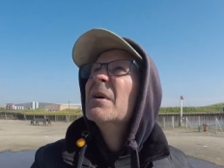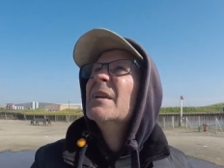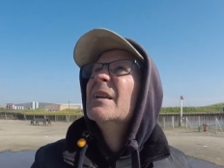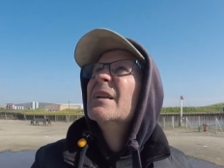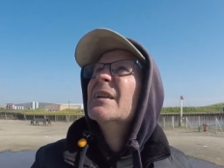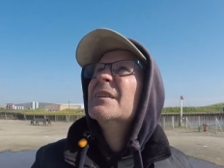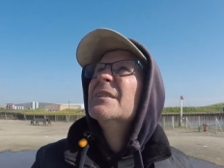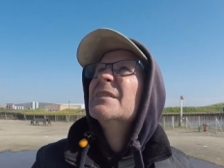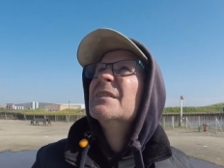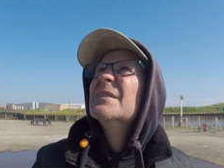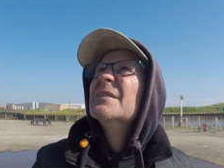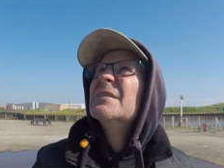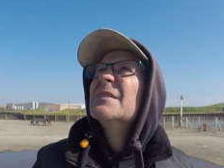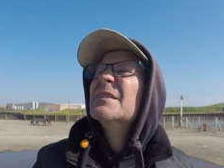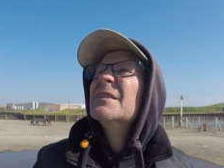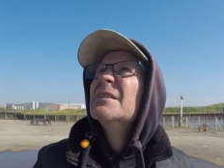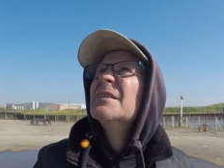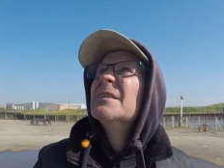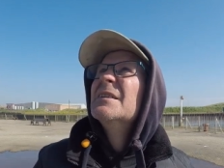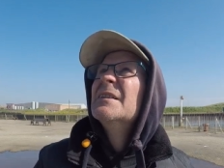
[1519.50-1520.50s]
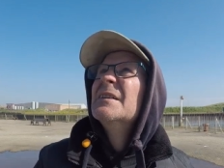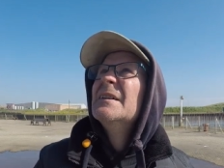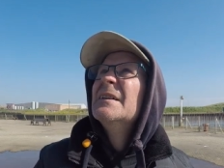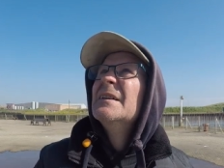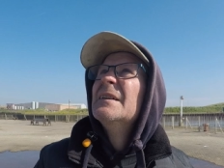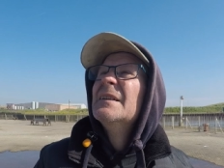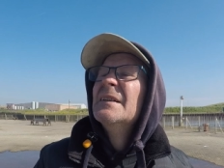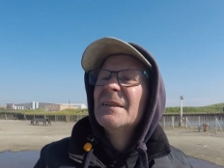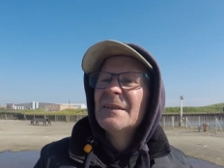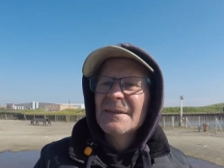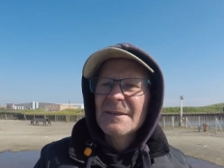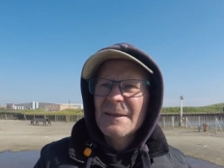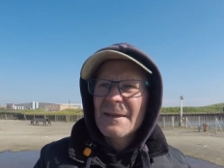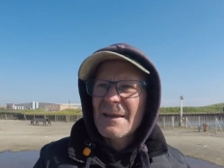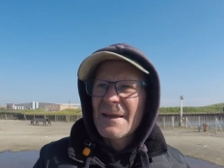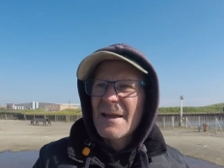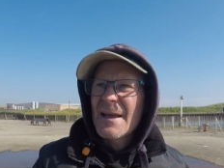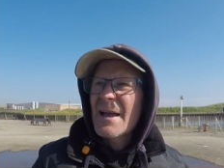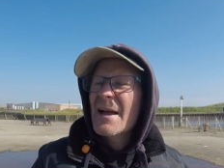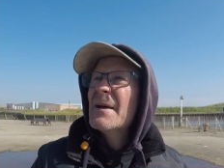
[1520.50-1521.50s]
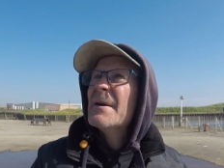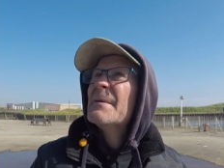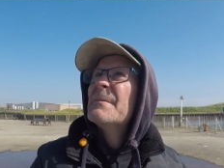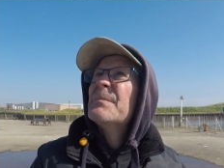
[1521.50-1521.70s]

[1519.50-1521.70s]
and it's just, yeah.